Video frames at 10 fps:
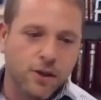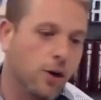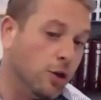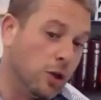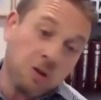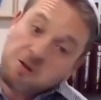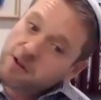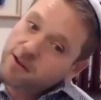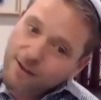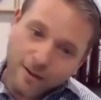She goes
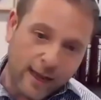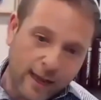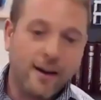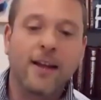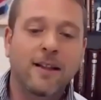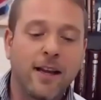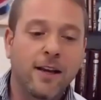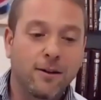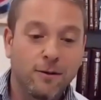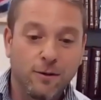
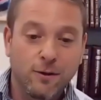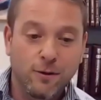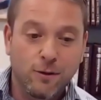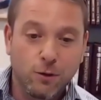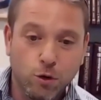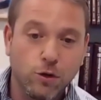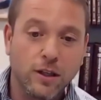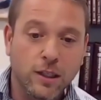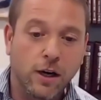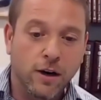directly to the
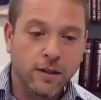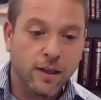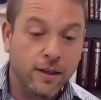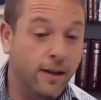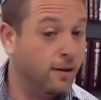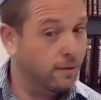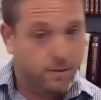source and says,